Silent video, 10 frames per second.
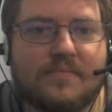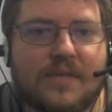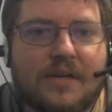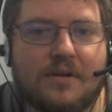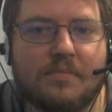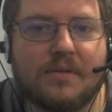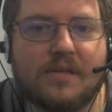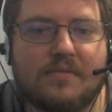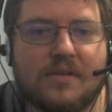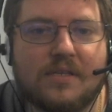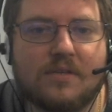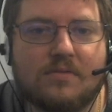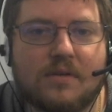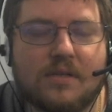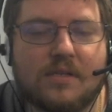don't believe this is
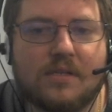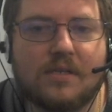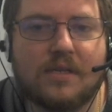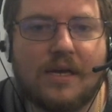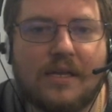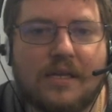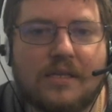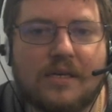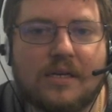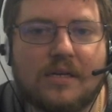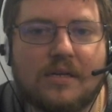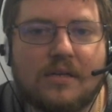worth anything.